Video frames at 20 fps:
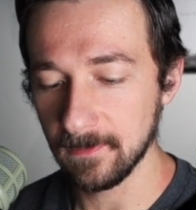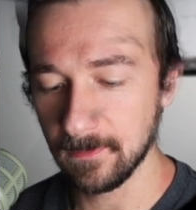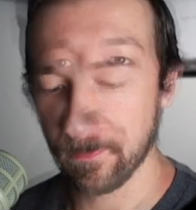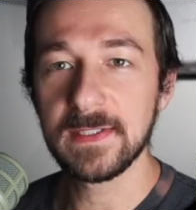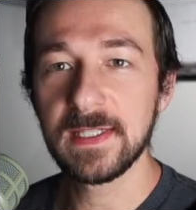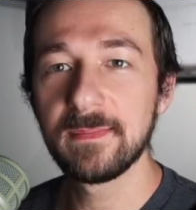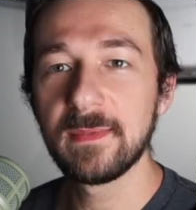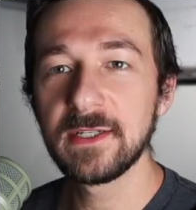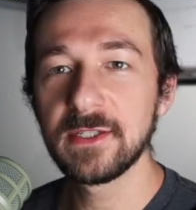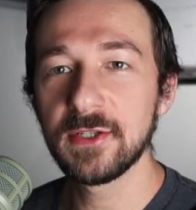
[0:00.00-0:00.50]
So
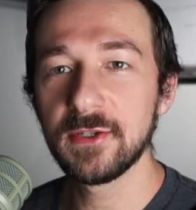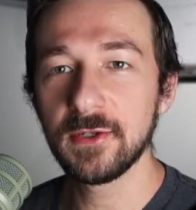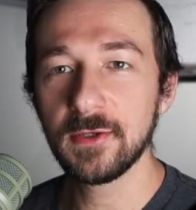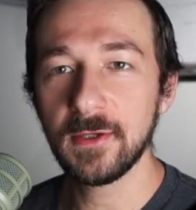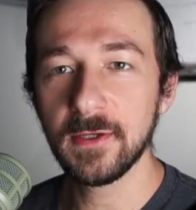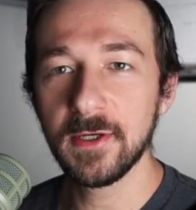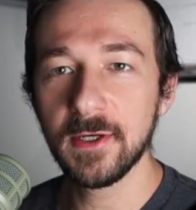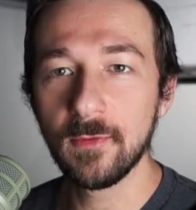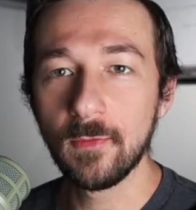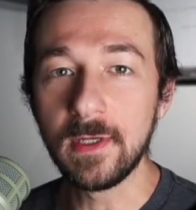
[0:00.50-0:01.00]
as I mentioned
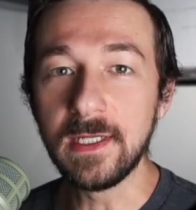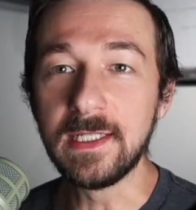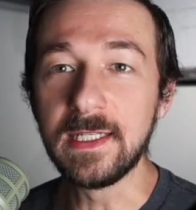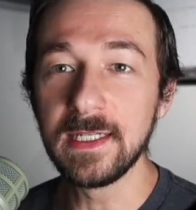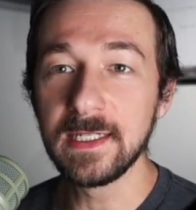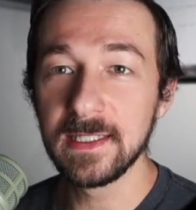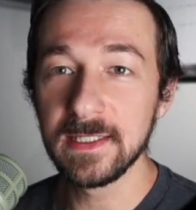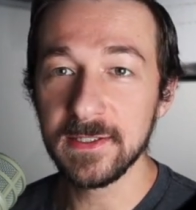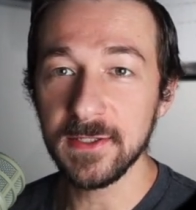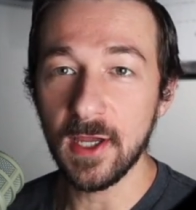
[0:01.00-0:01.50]
earlier, we
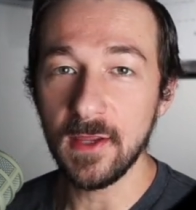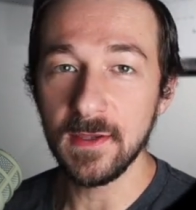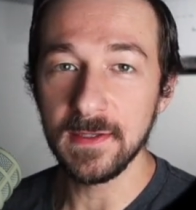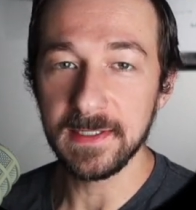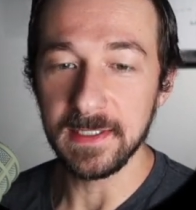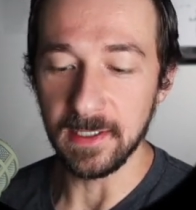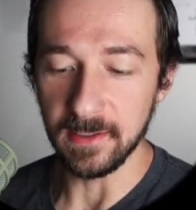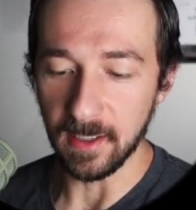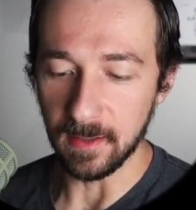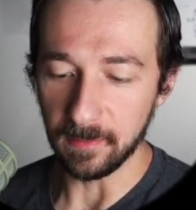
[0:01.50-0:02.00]
did install
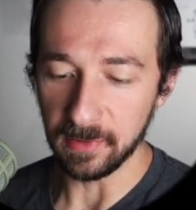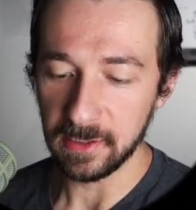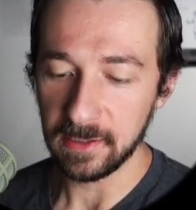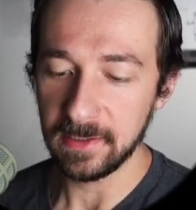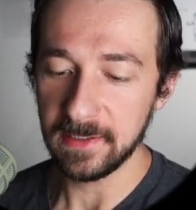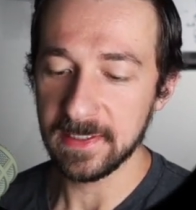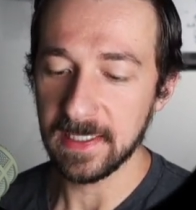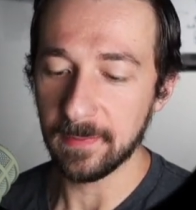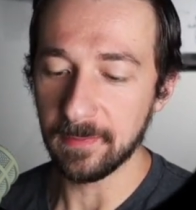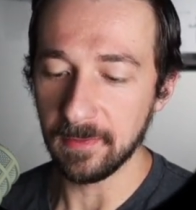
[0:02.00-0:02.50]
this in a
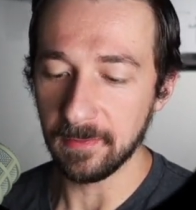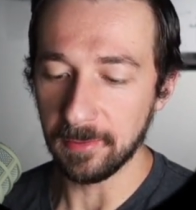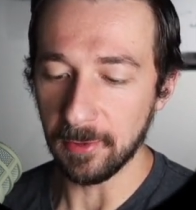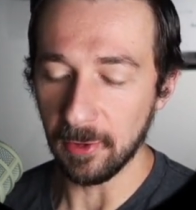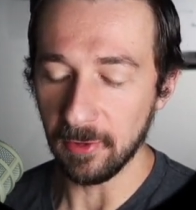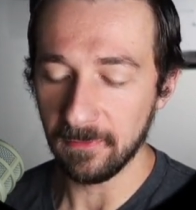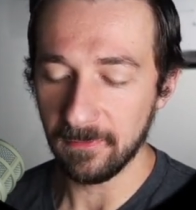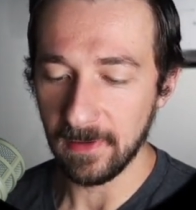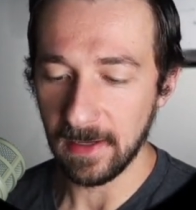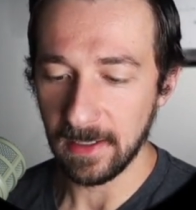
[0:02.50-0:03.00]
completely separate
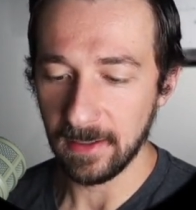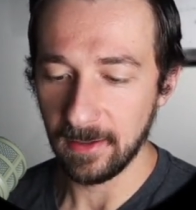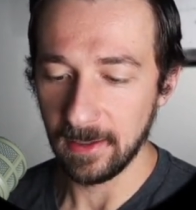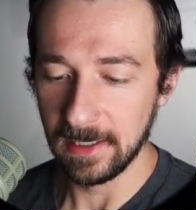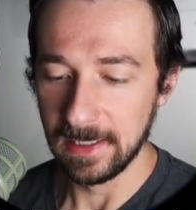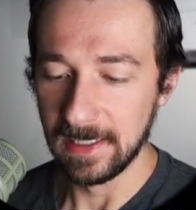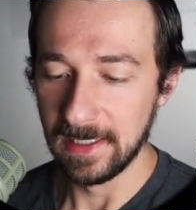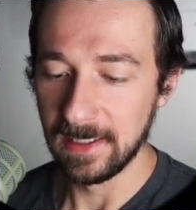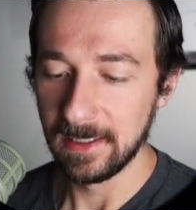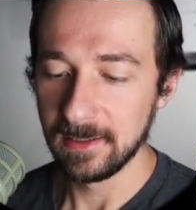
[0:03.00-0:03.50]
profile.
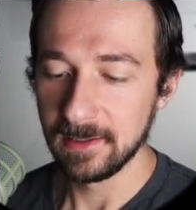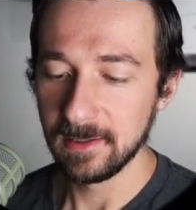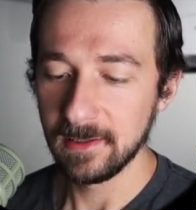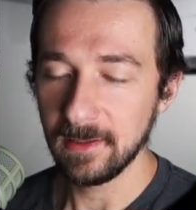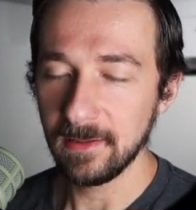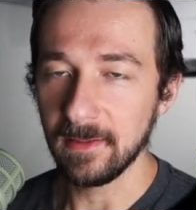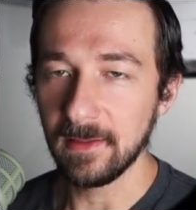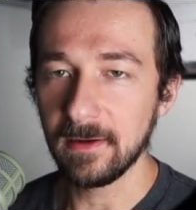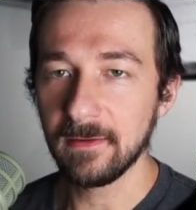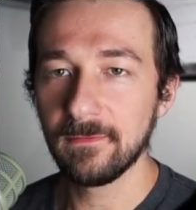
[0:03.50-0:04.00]

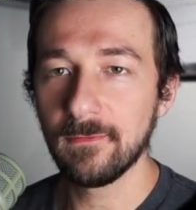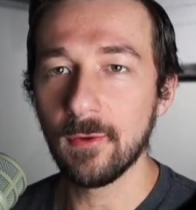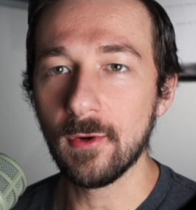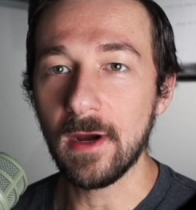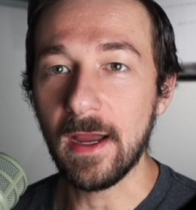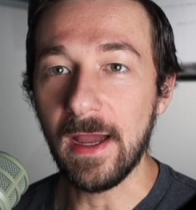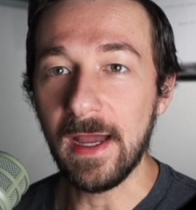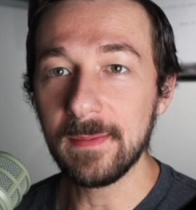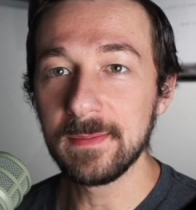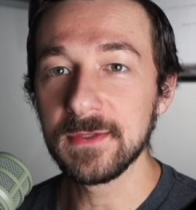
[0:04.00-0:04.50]

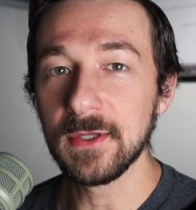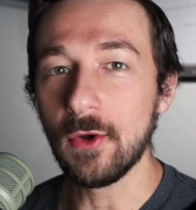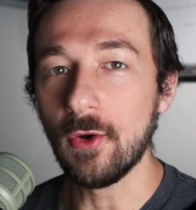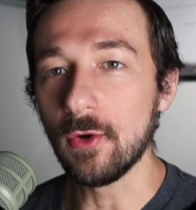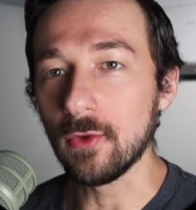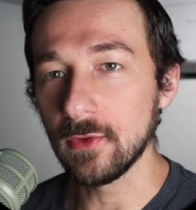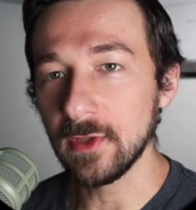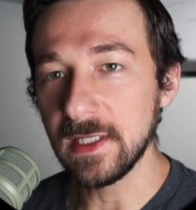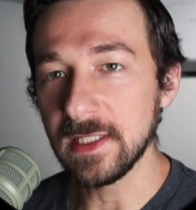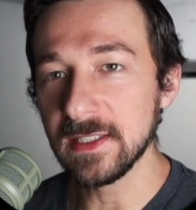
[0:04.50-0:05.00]
Therefore, apps
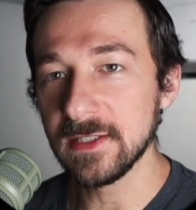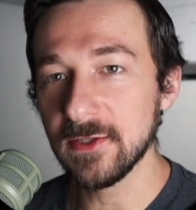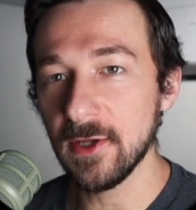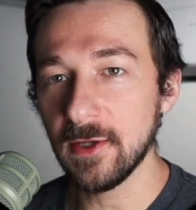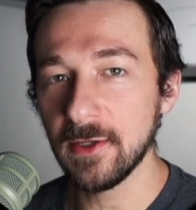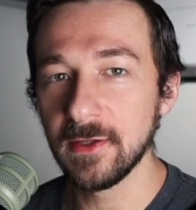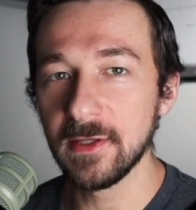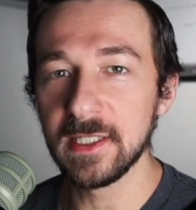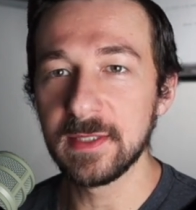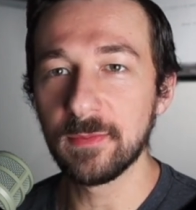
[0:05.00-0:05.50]
only
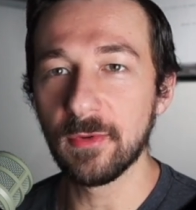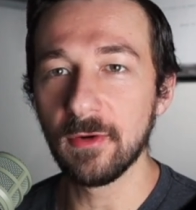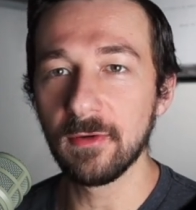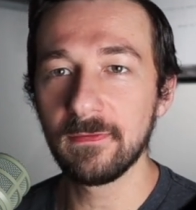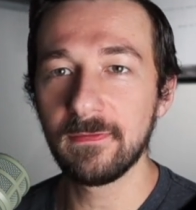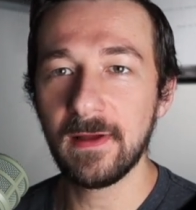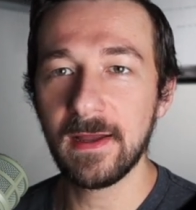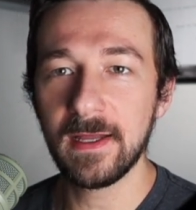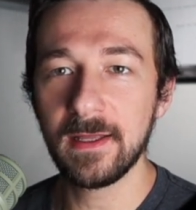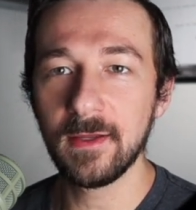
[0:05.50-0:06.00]
installed in this
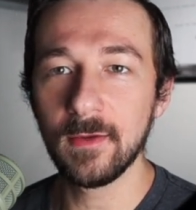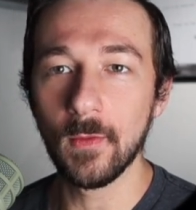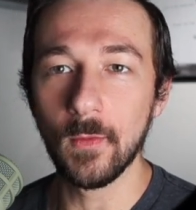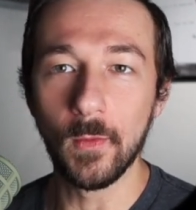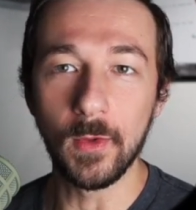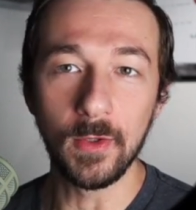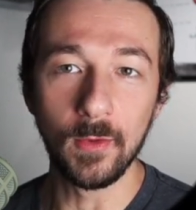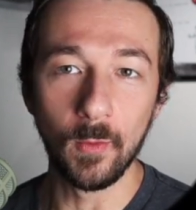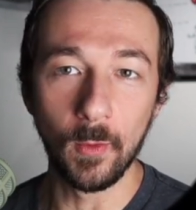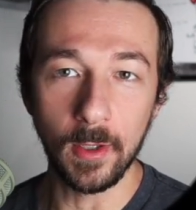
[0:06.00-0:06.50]
profile
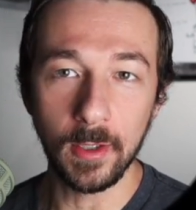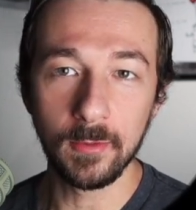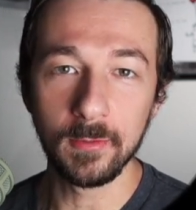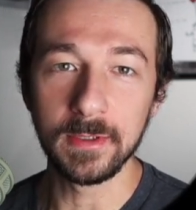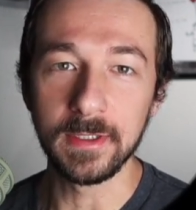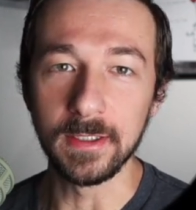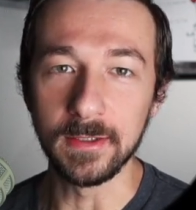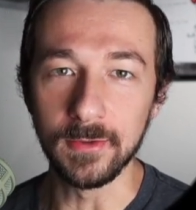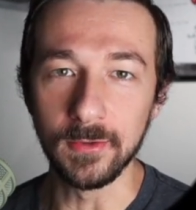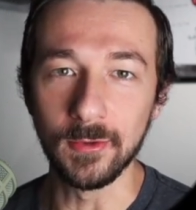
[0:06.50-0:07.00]
will work
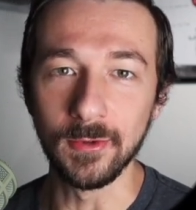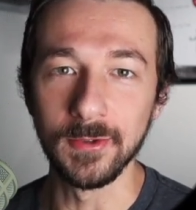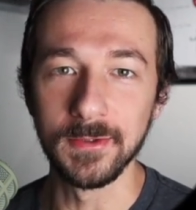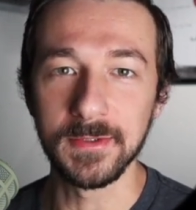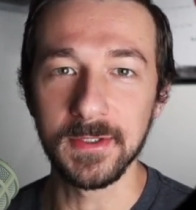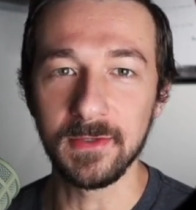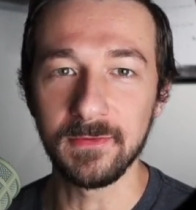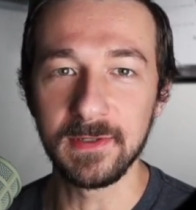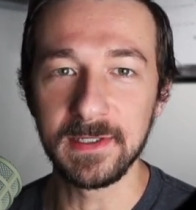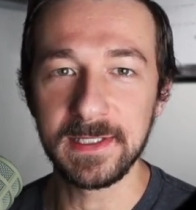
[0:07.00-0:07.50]
with the Google
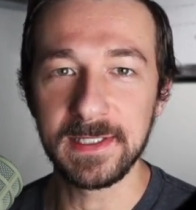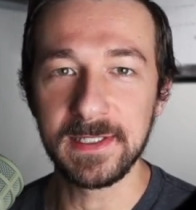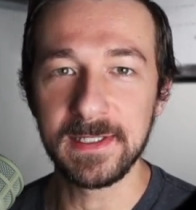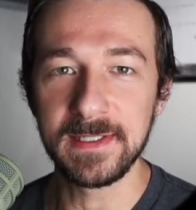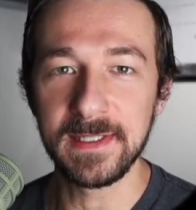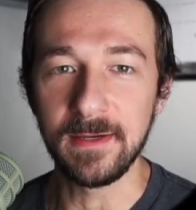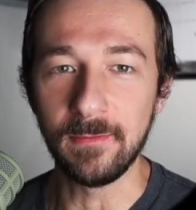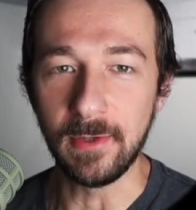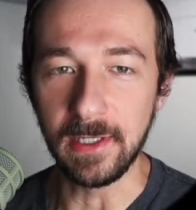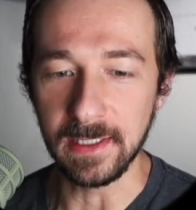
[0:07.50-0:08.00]

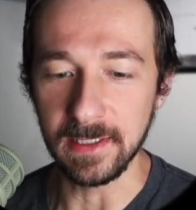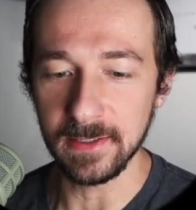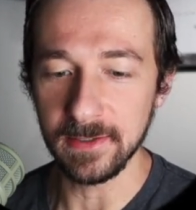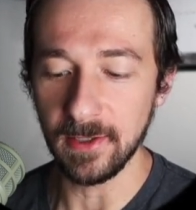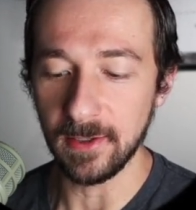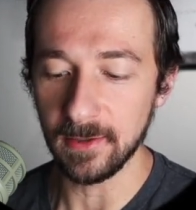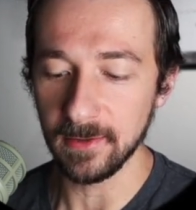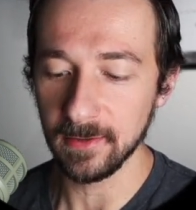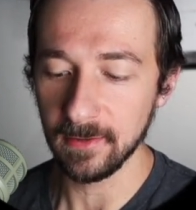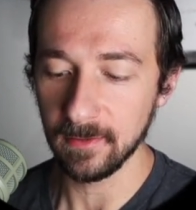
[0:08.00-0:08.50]
services that we
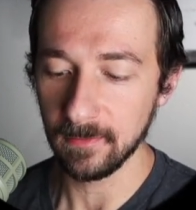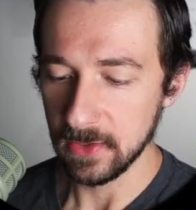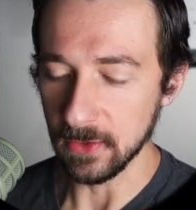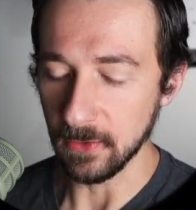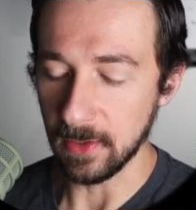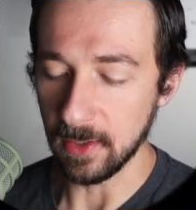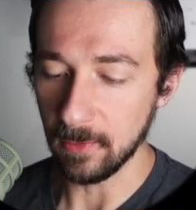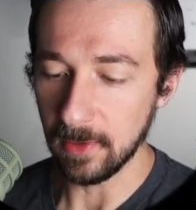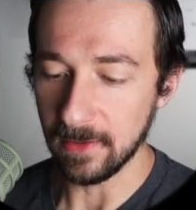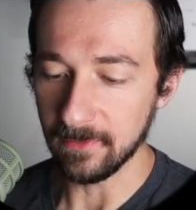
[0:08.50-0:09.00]
installed. So
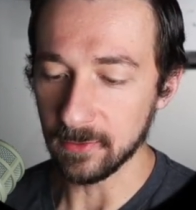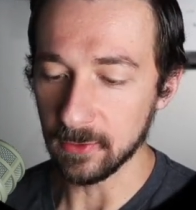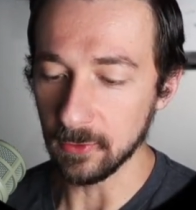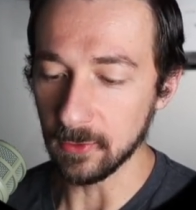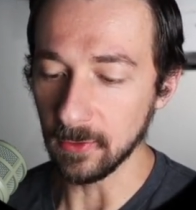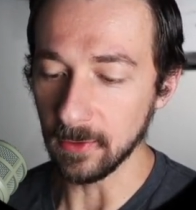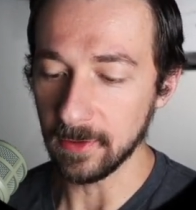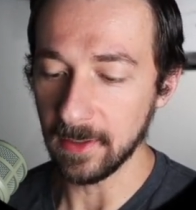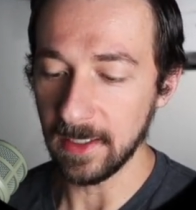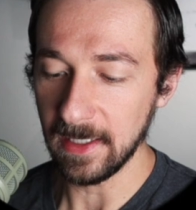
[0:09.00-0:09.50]
here we have
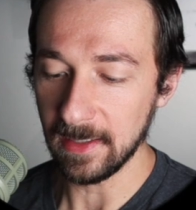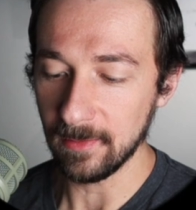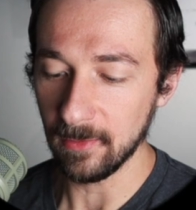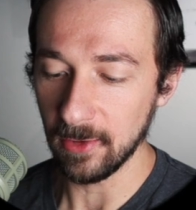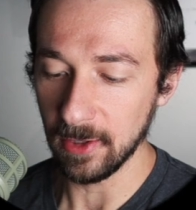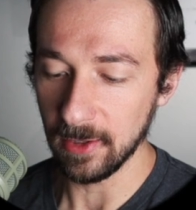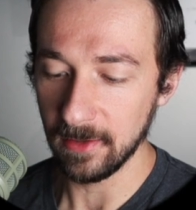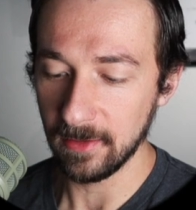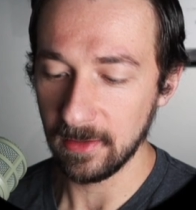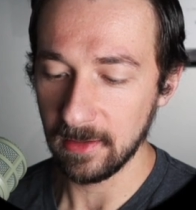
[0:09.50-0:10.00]
Google
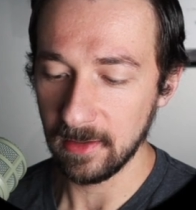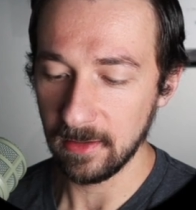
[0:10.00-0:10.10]
Camera.